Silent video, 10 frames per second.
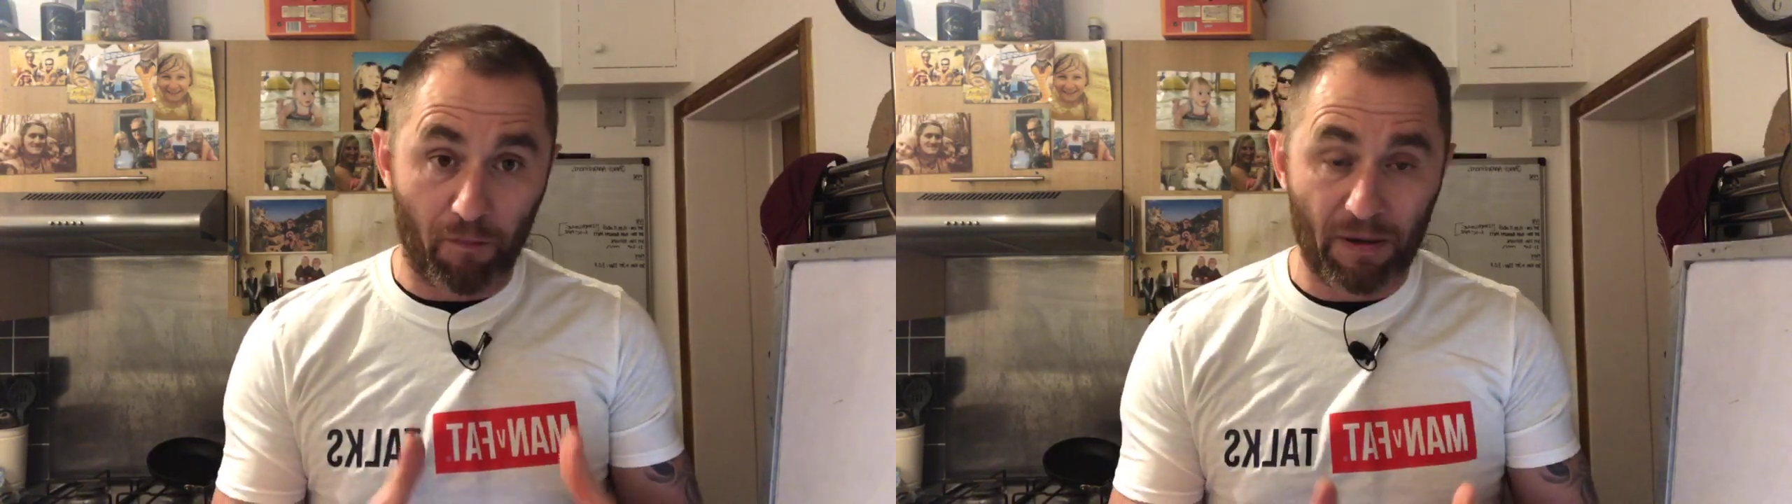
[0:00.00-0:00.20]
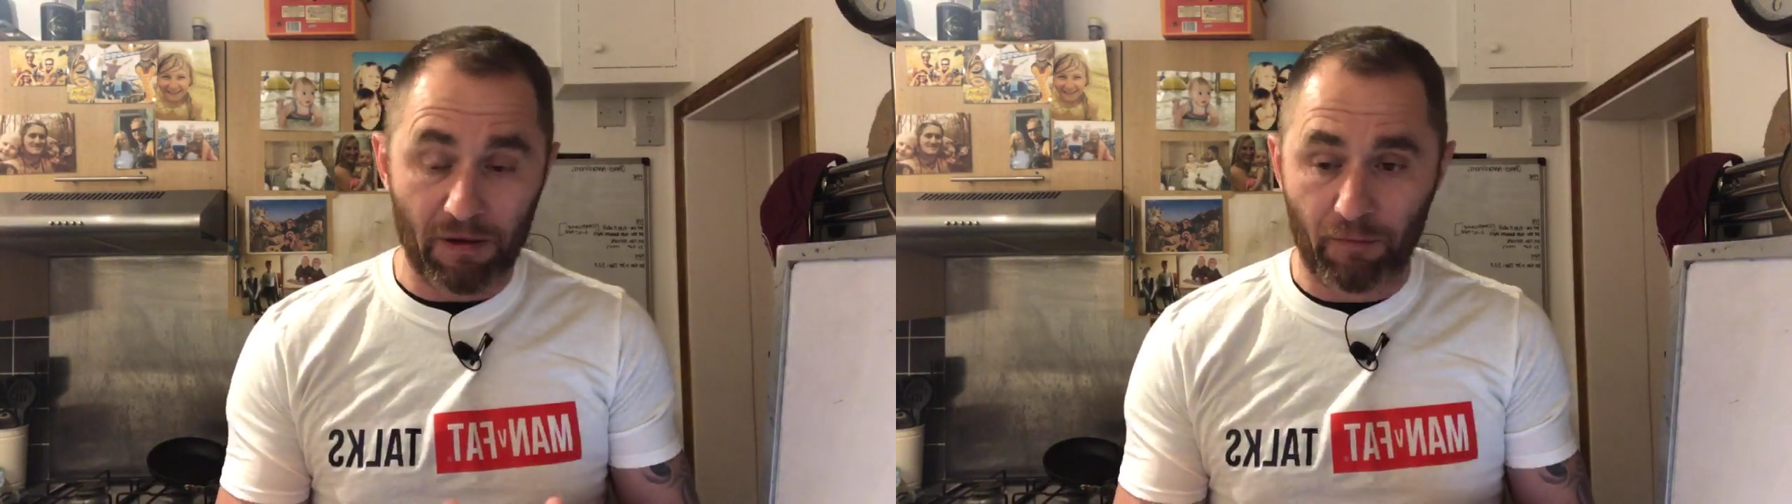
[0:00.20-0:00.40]

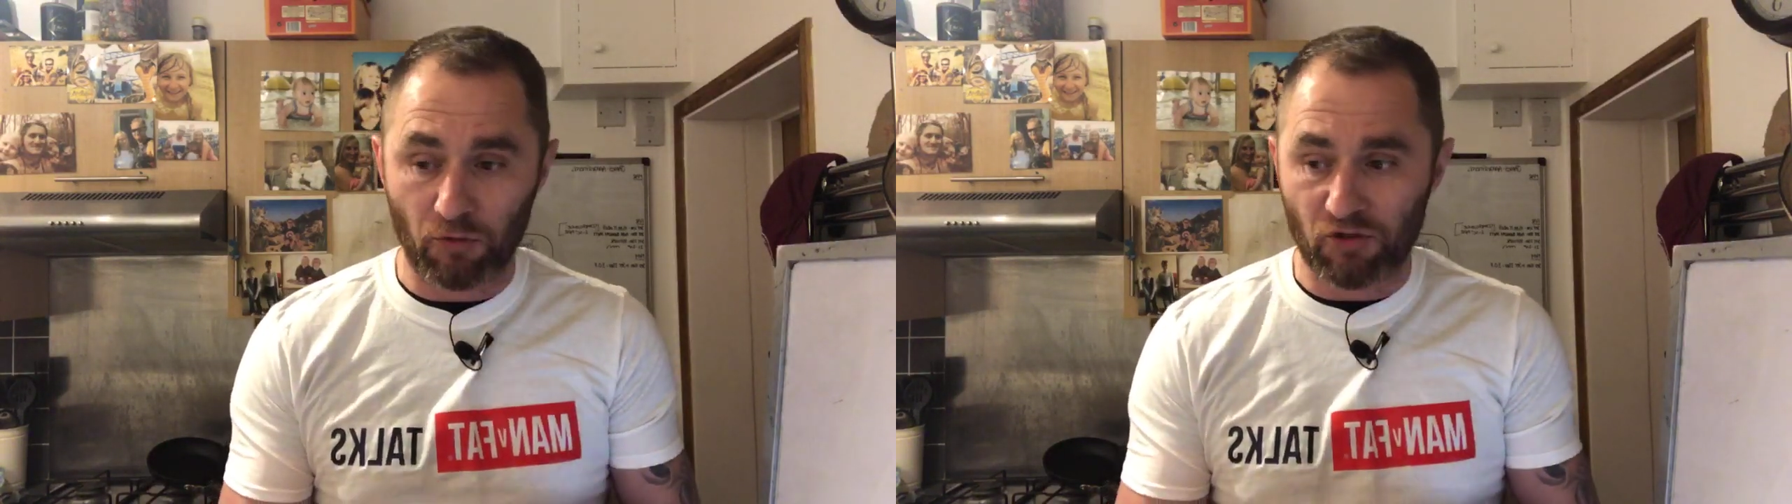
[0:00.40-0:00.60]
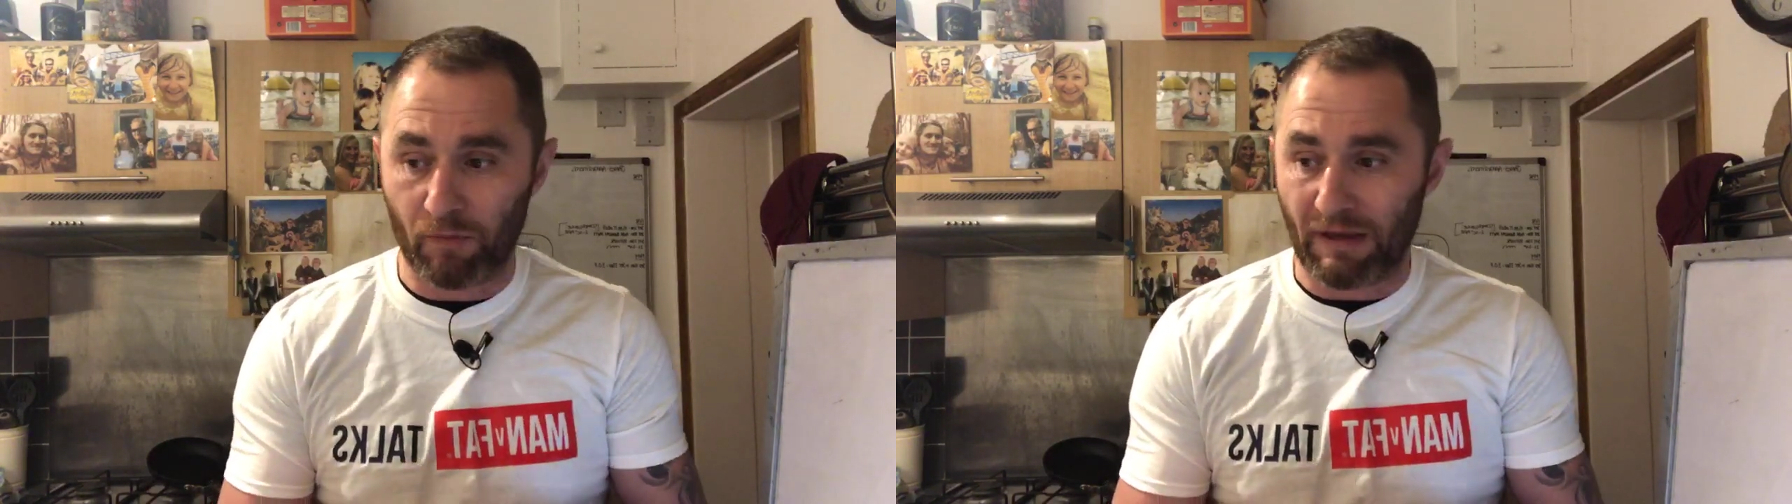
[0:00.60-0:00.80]
people
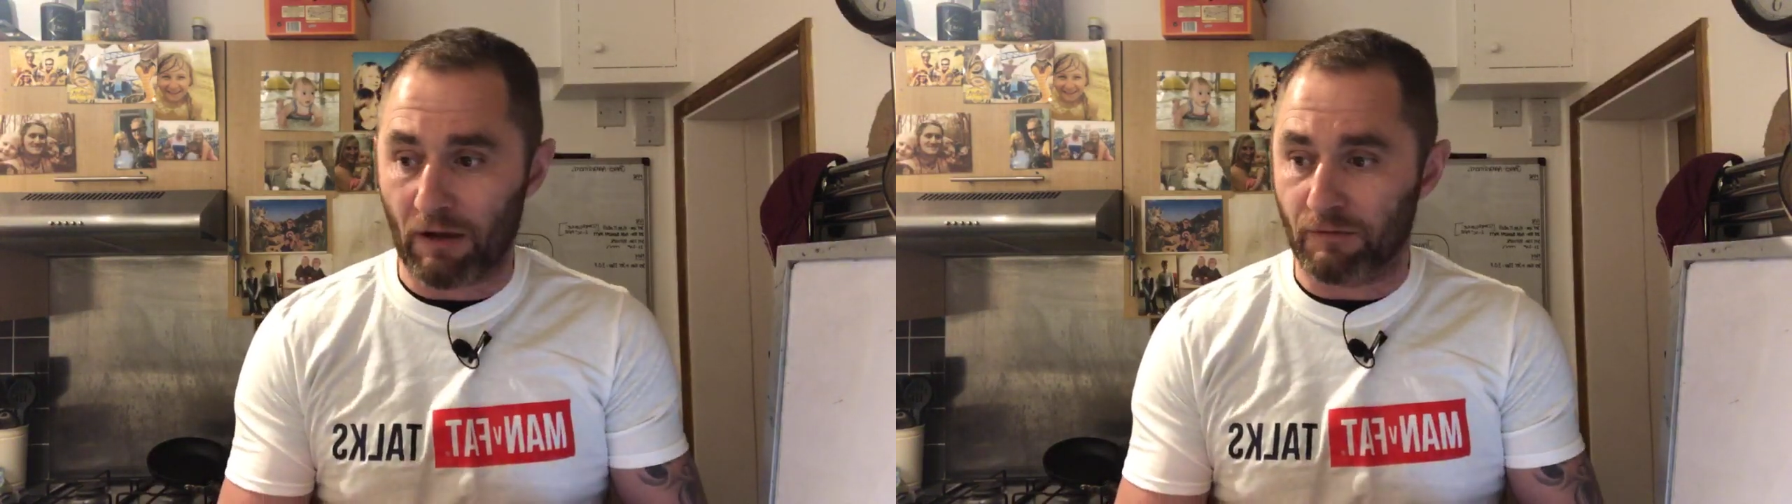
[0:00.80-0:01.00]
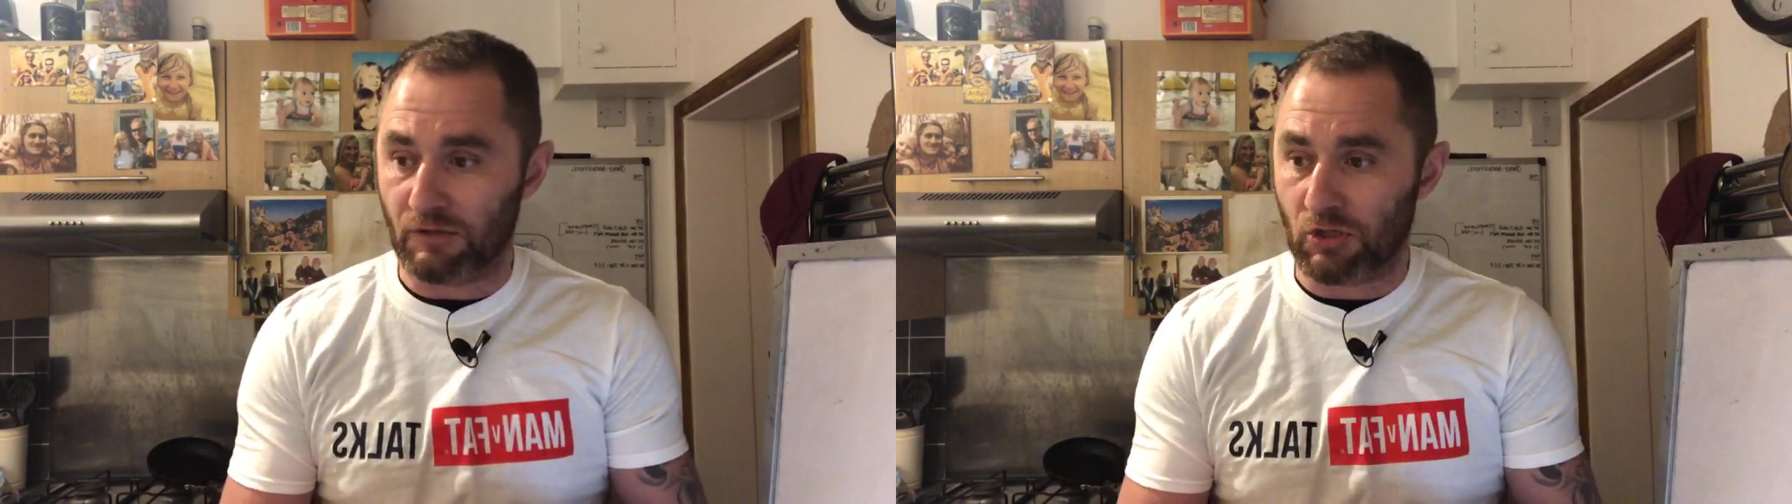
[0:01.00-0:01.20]
to be
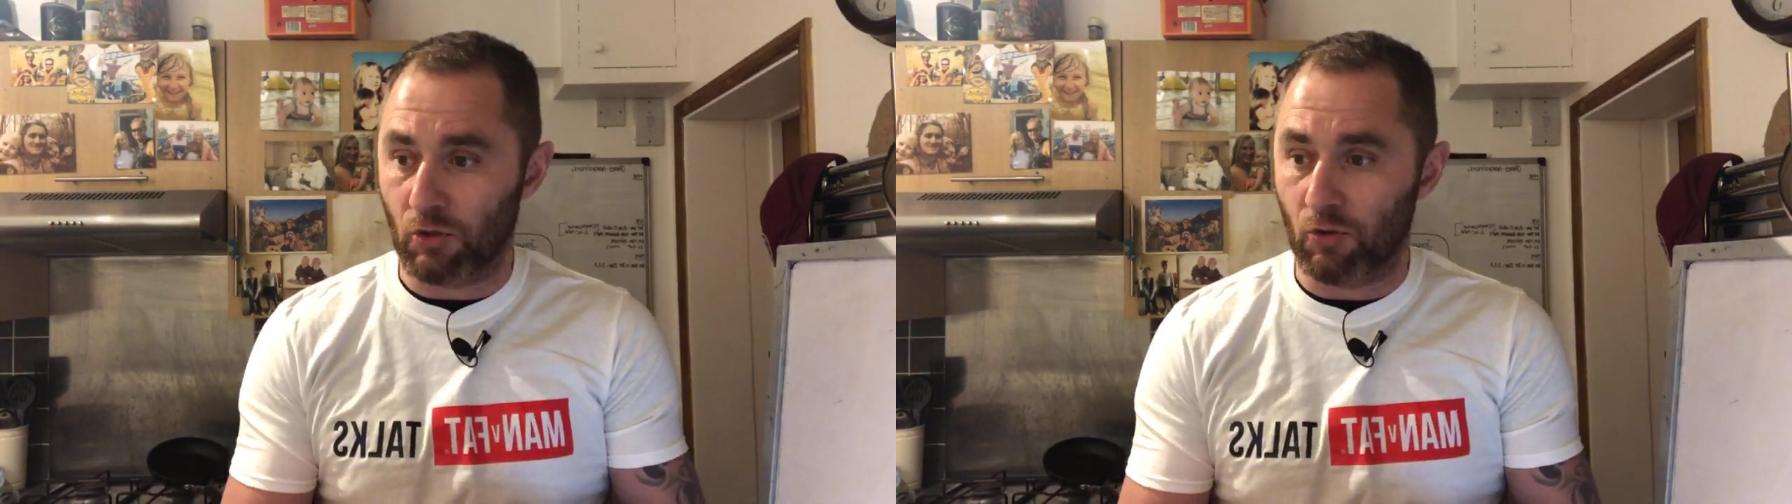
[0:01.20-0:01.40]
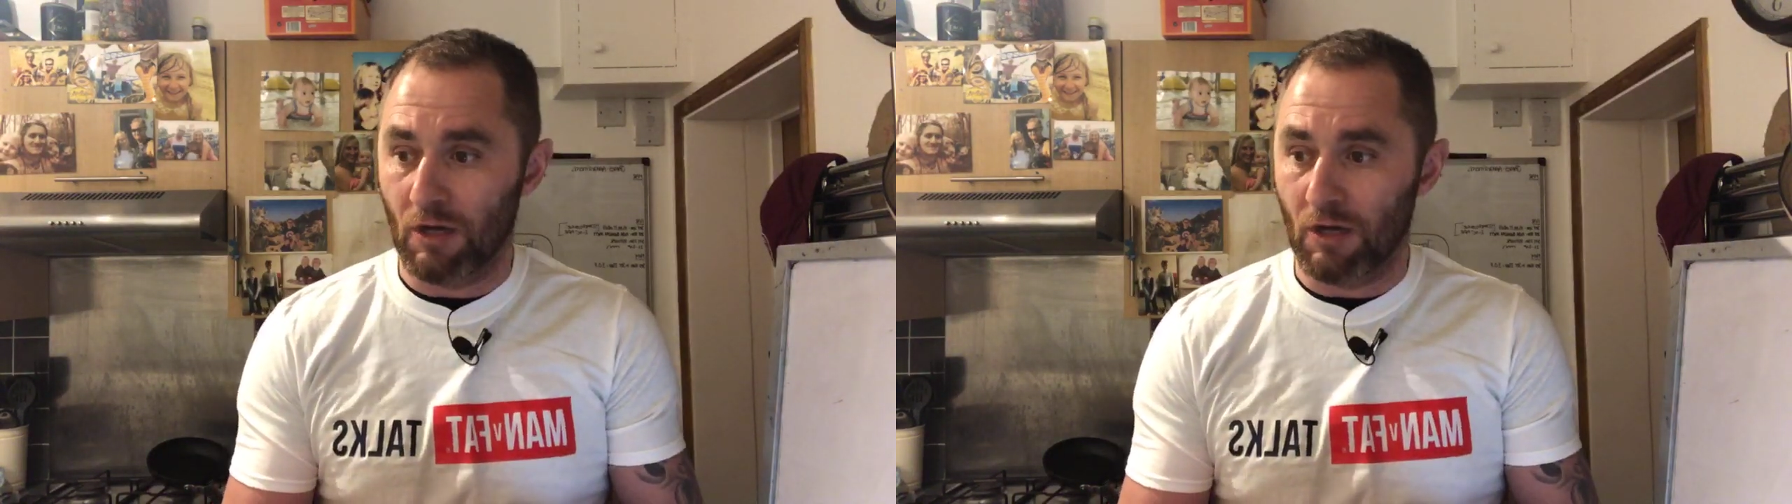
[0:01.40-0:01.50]
able to